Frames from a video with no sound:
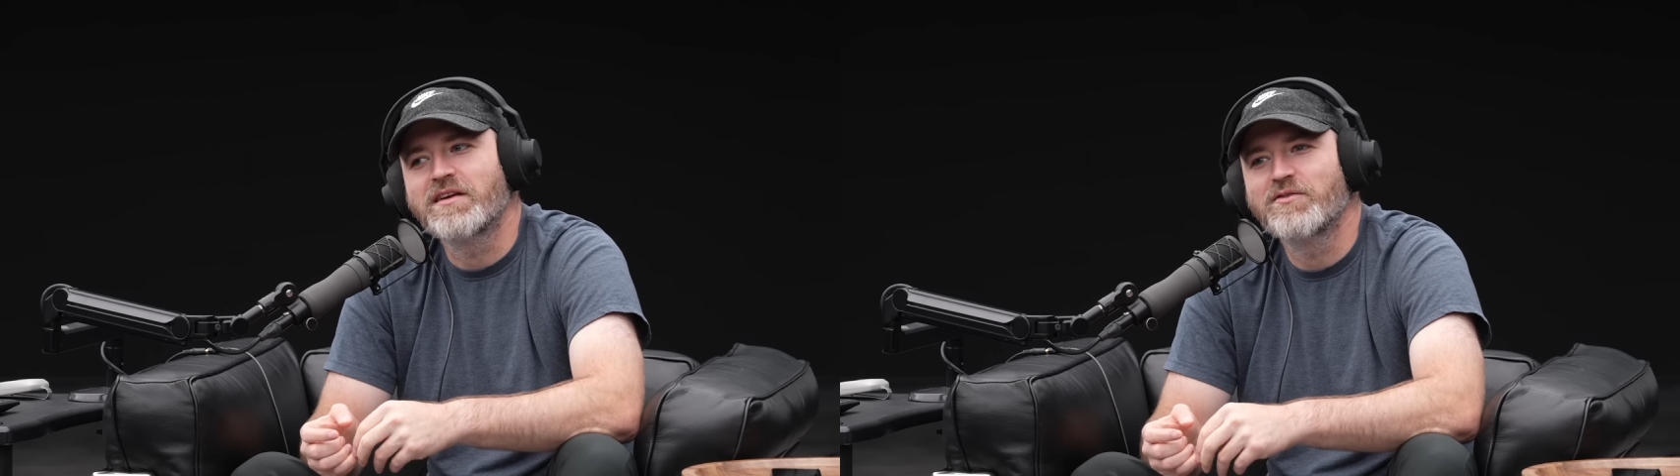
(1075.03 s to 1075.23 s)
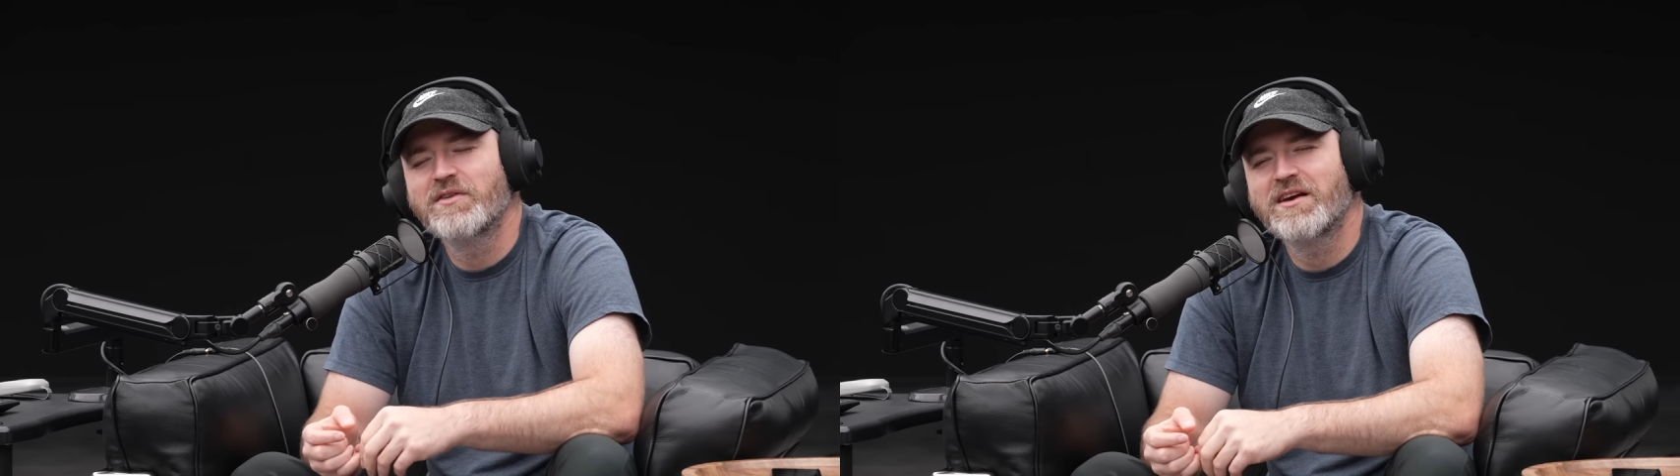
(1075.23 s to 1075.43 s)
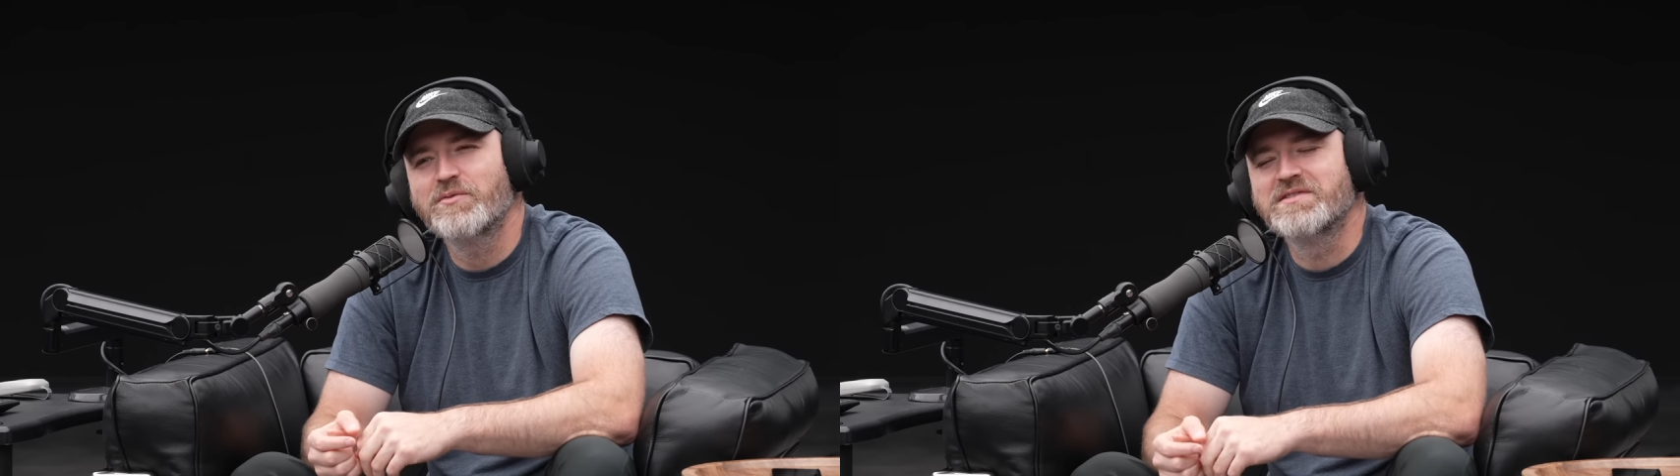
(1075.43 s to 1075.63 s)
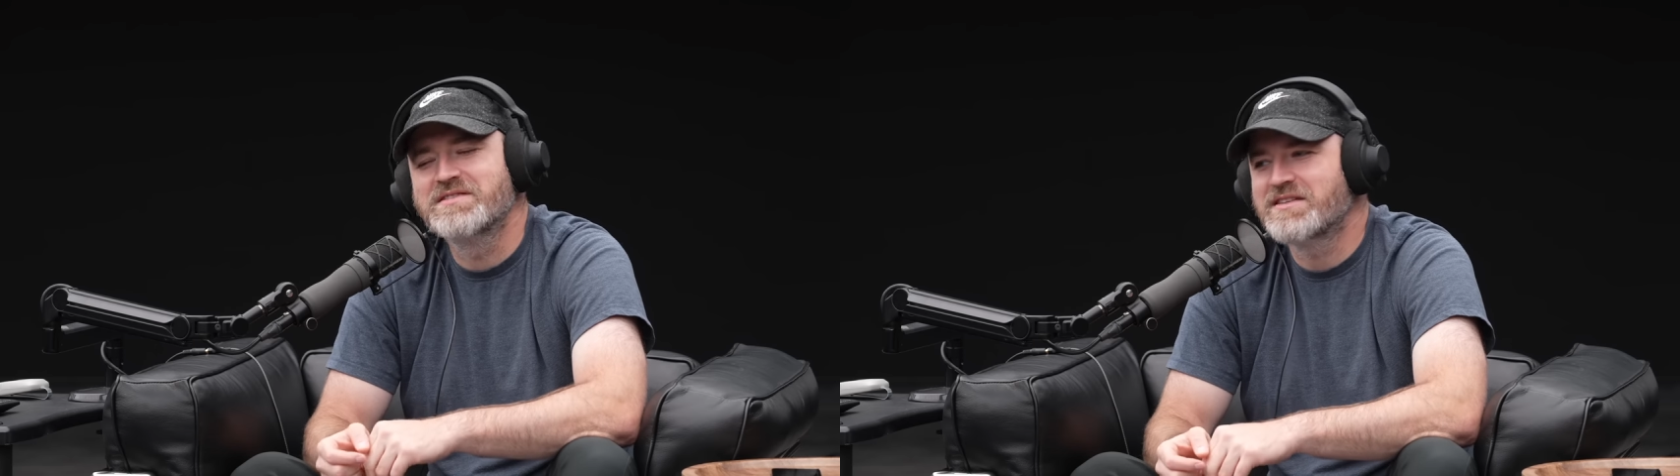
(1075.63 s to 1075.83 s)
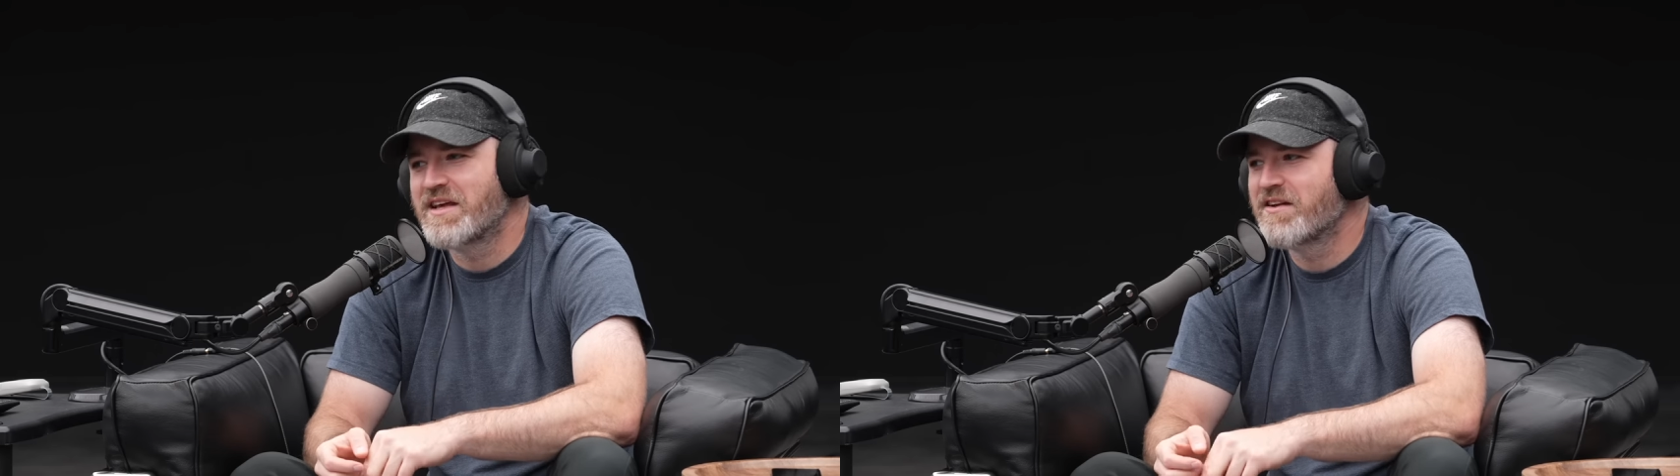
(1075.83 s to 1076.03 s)
I don't think I was
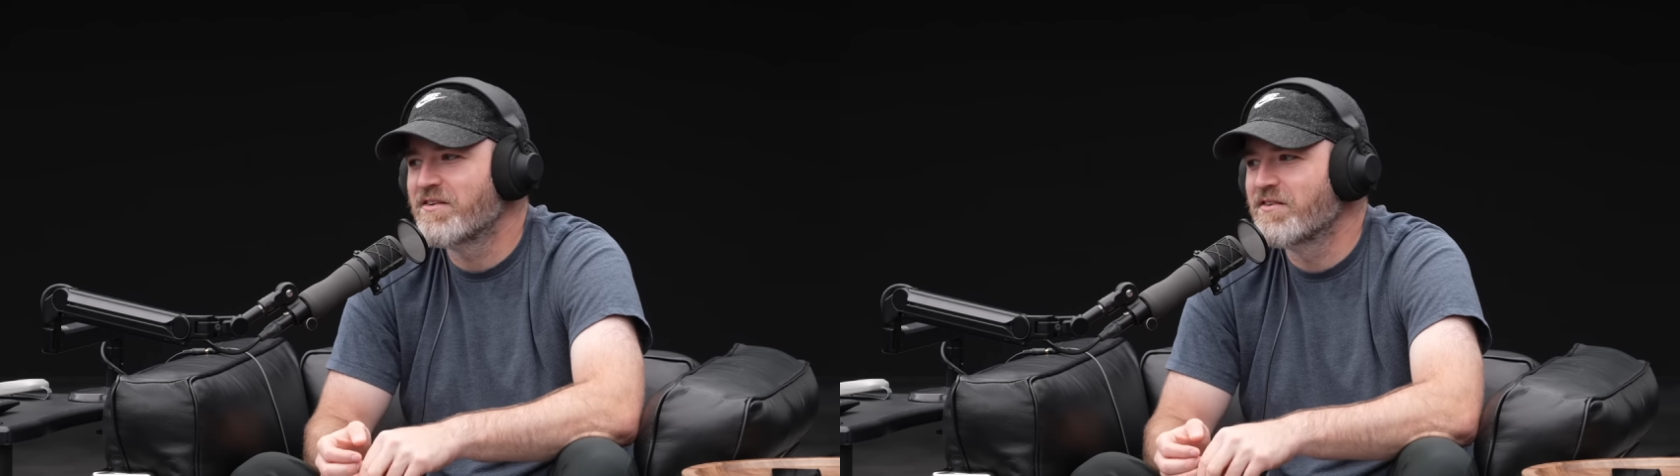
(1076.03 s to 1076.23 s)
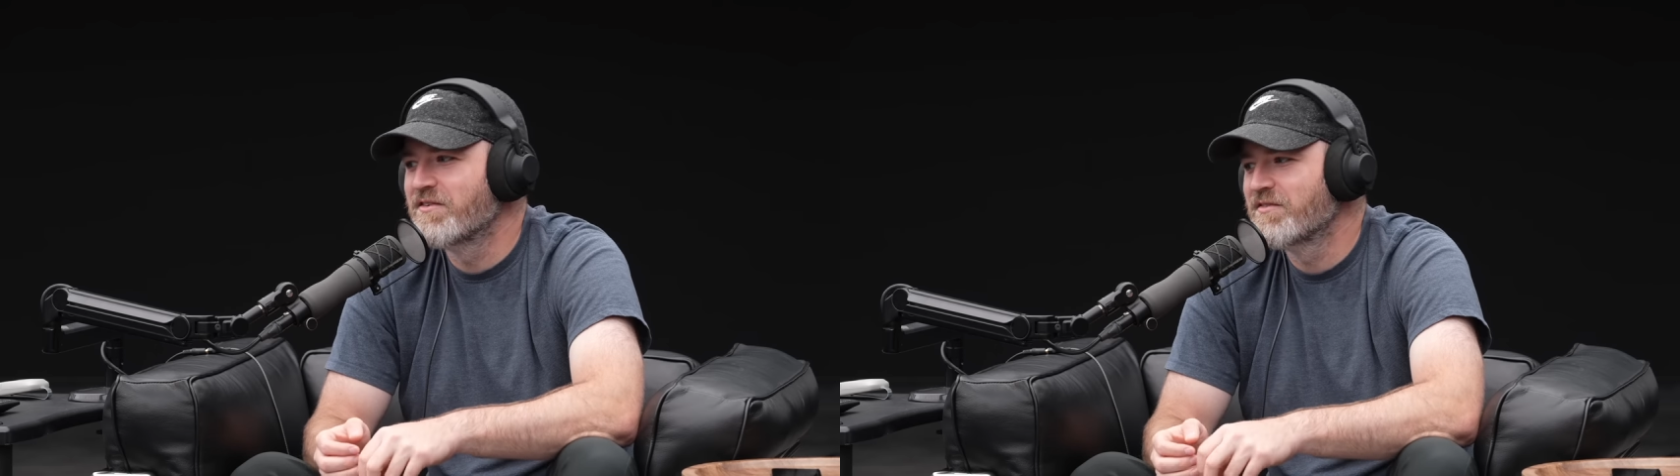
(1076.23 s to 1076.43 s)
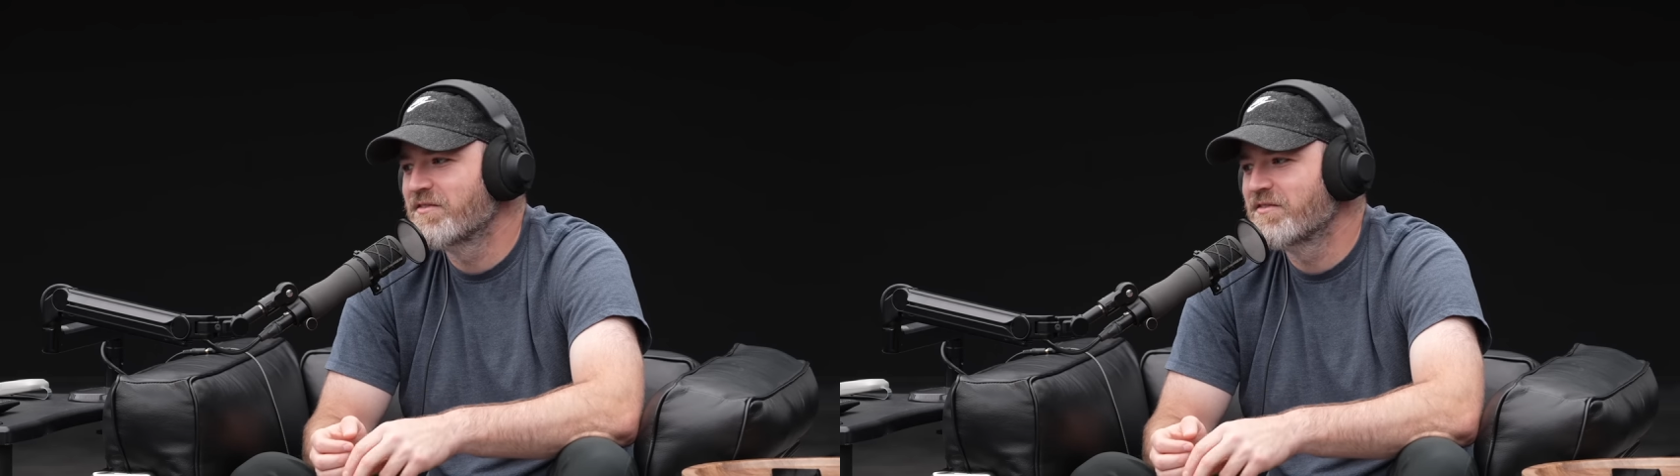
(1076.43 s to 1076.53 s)
scared.